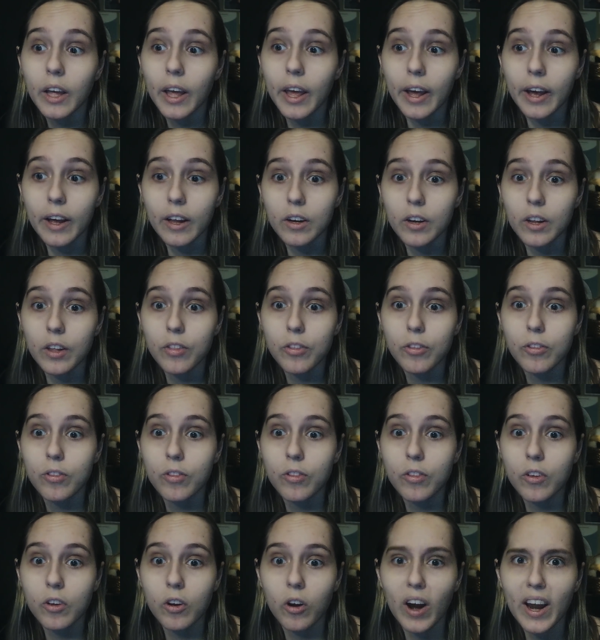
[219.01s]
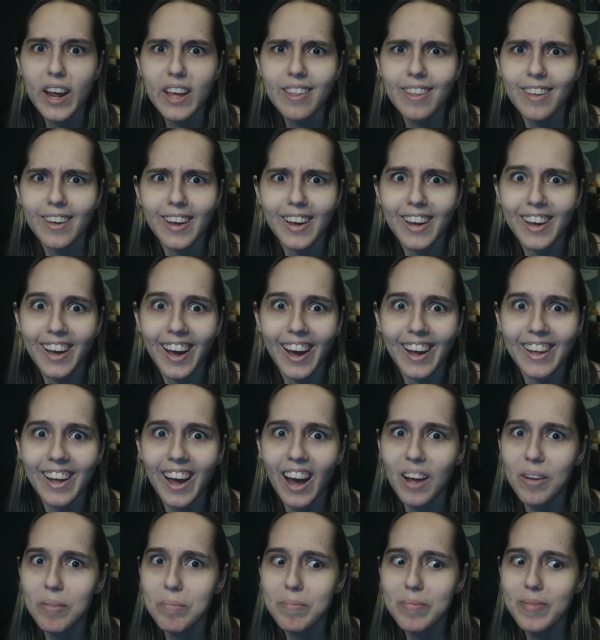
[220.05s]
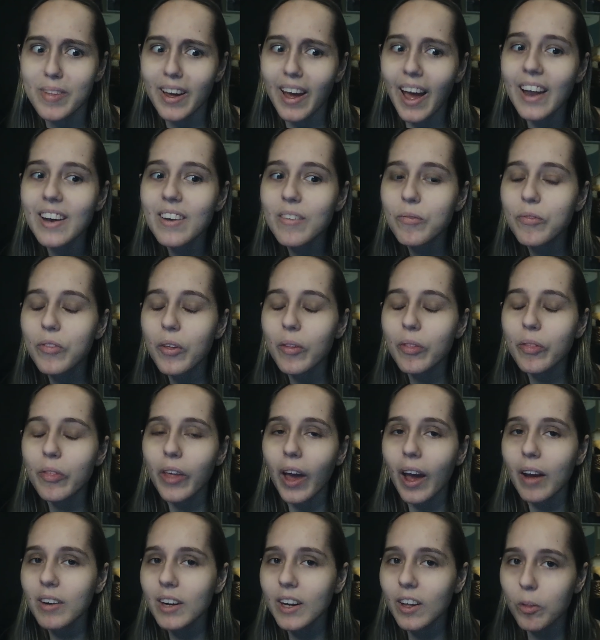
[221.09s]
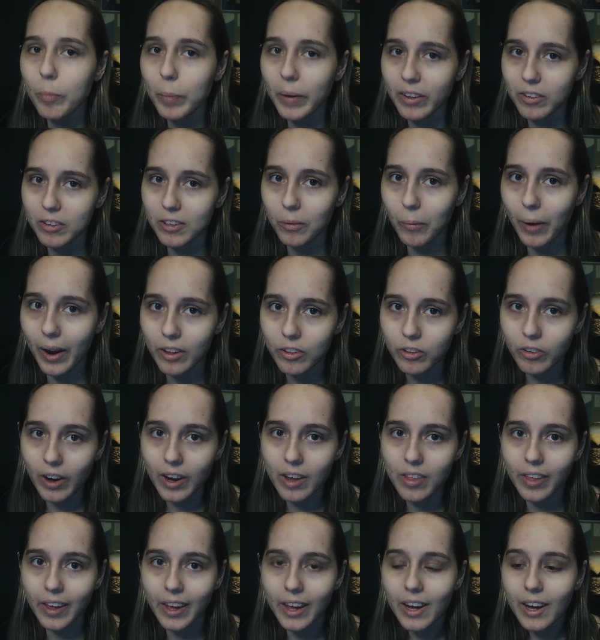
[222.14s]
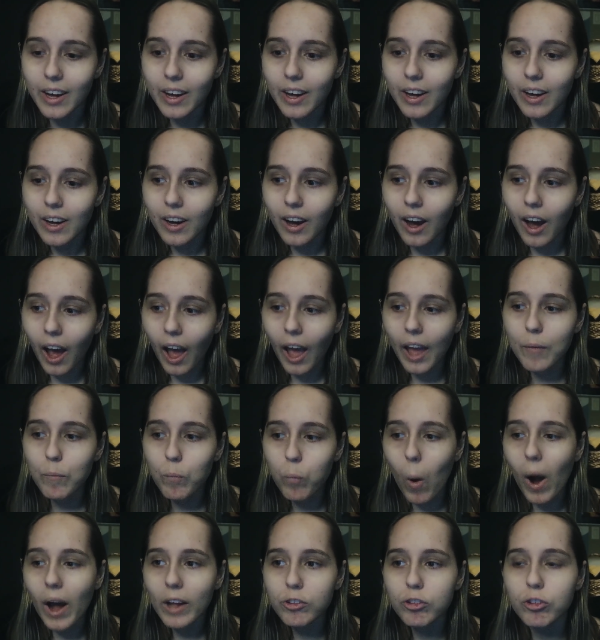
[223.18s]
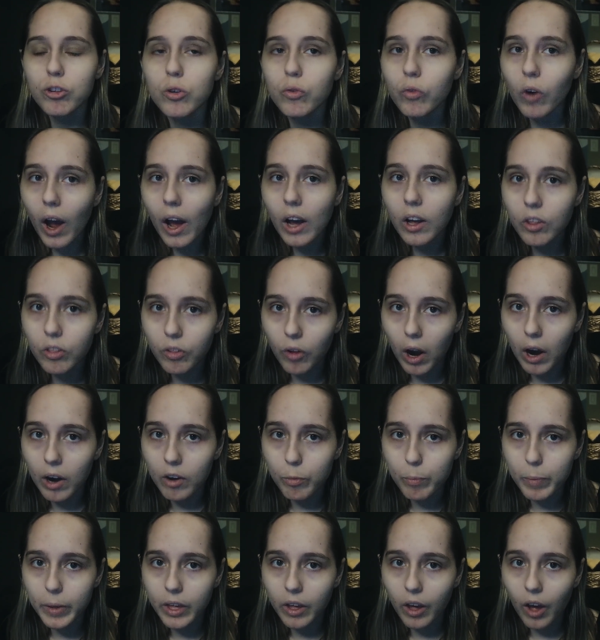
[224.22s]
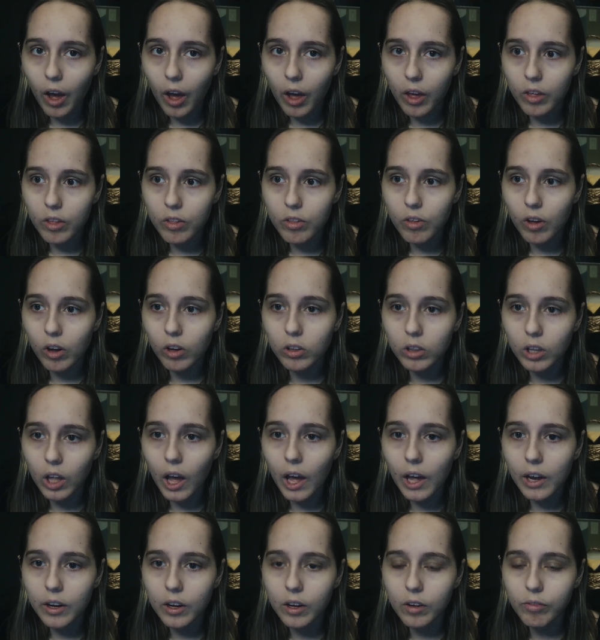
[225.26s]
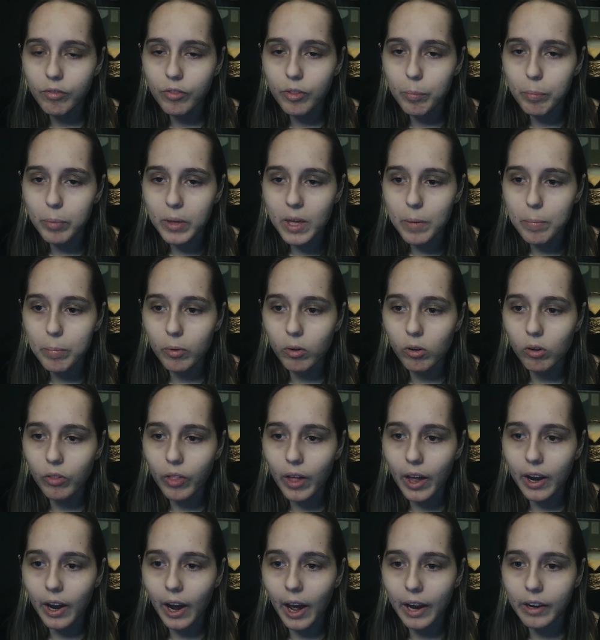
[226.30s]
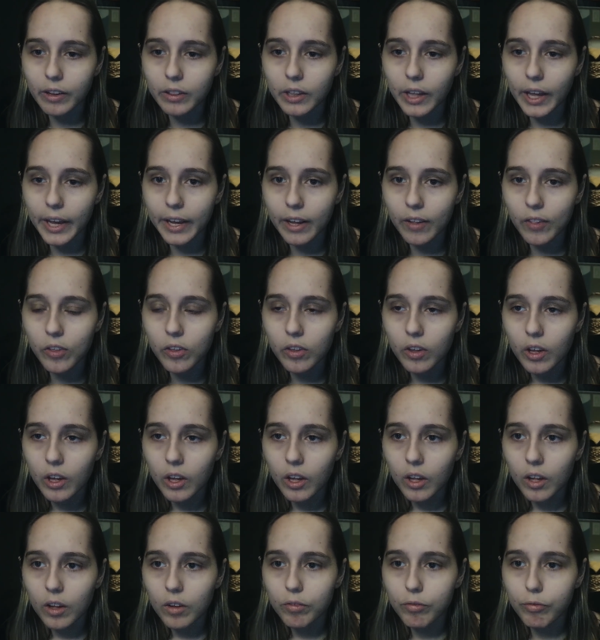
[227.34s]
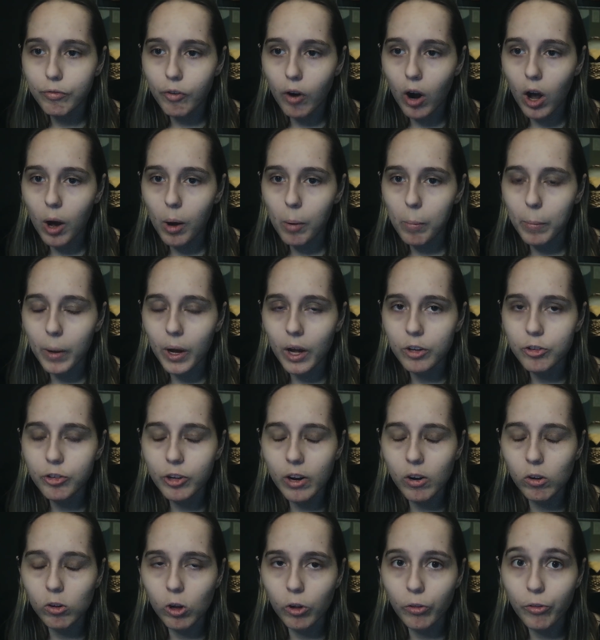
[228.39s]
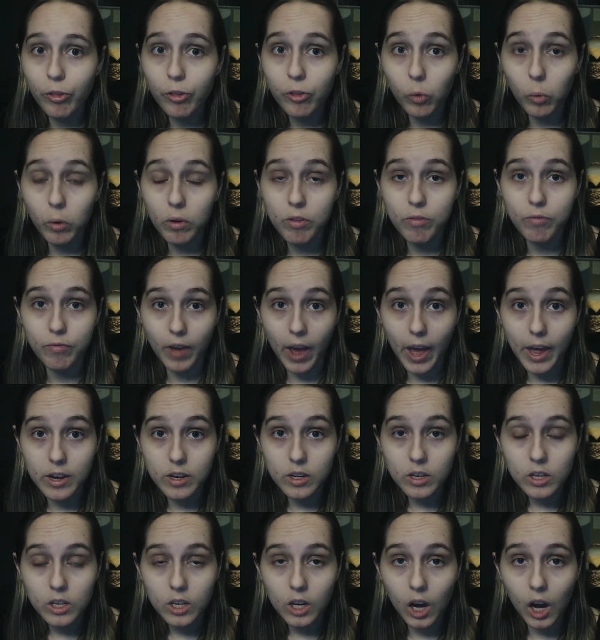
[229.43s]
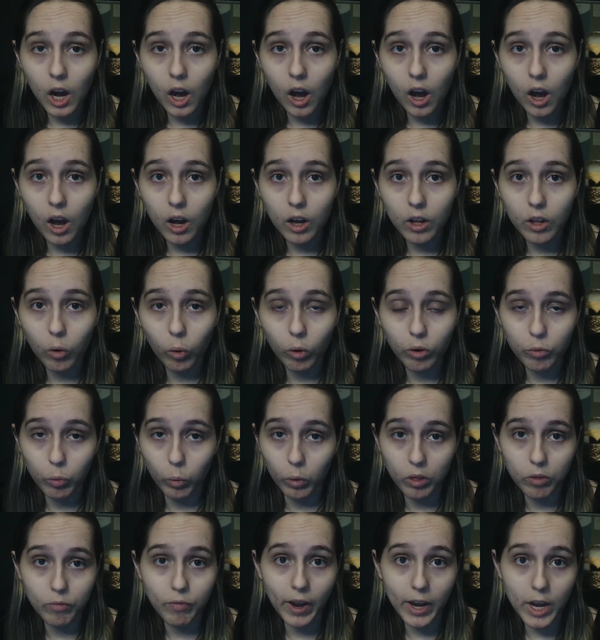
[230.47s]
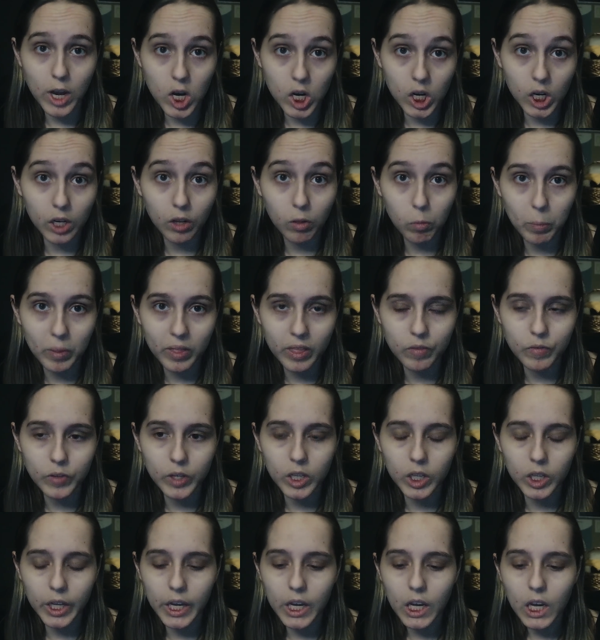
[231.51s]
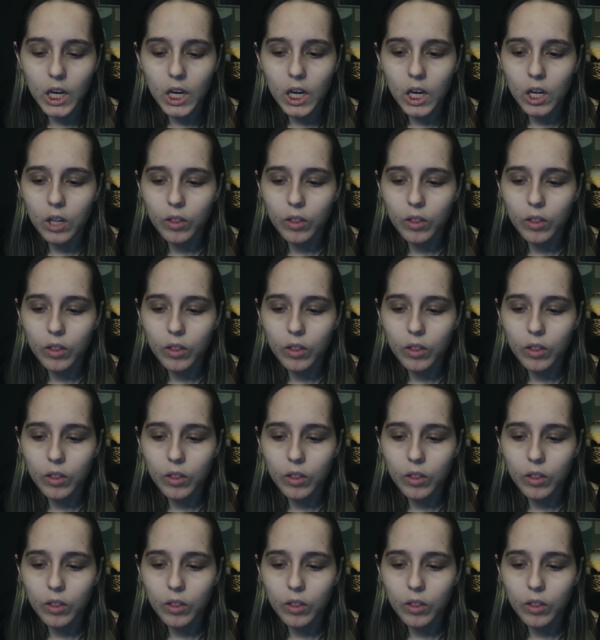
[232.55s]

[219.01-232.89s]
And it's crazy. I'm gonna explain to you why it's crazy. I watch New Rockstars because a lot of the people that I liked from a channel called SourceFed, or SourceFed Nerd specifically,